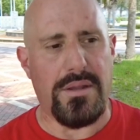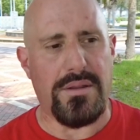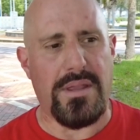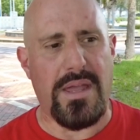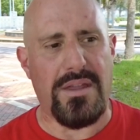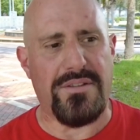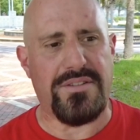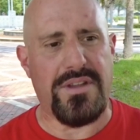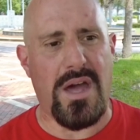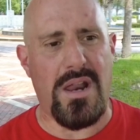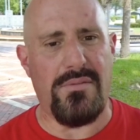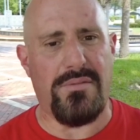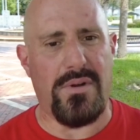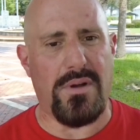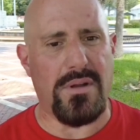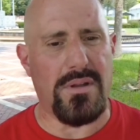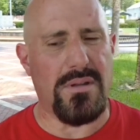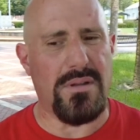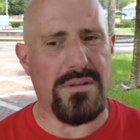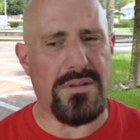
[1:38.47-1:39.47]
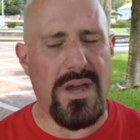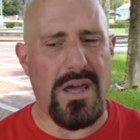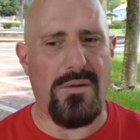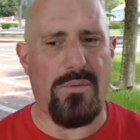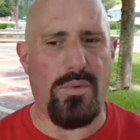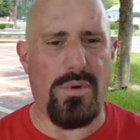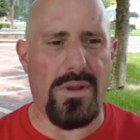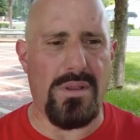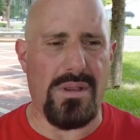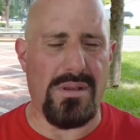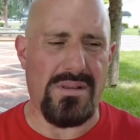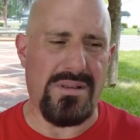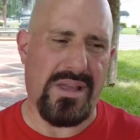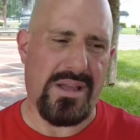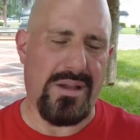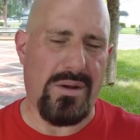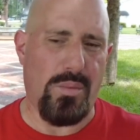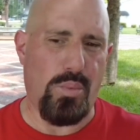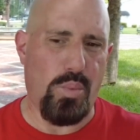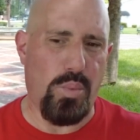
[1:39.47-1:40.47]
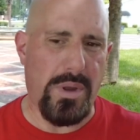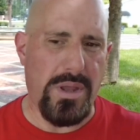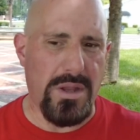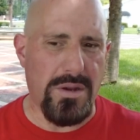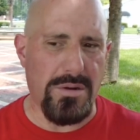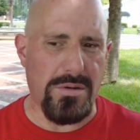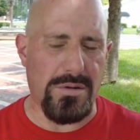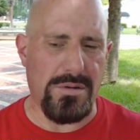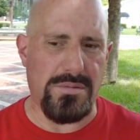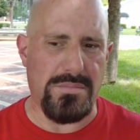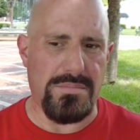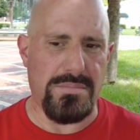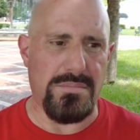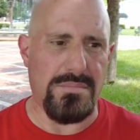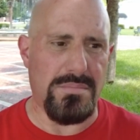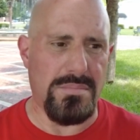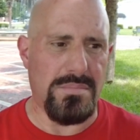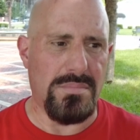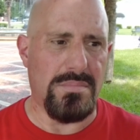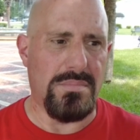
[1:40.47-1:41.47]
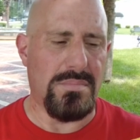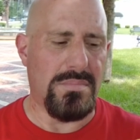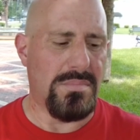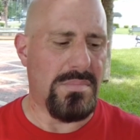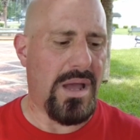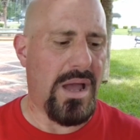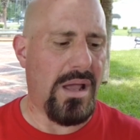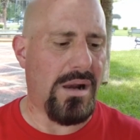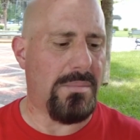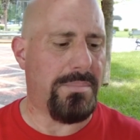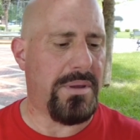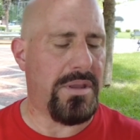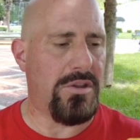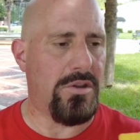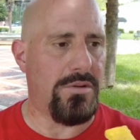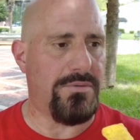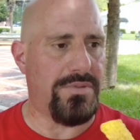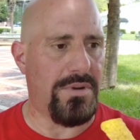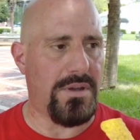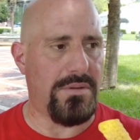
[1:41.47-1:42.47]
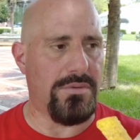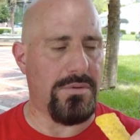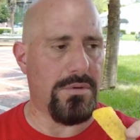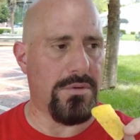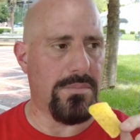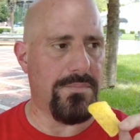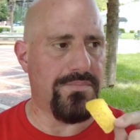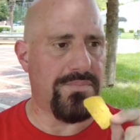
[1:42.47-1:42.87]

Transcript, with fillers: has kind of a kind of like a weird jalapeno flavor.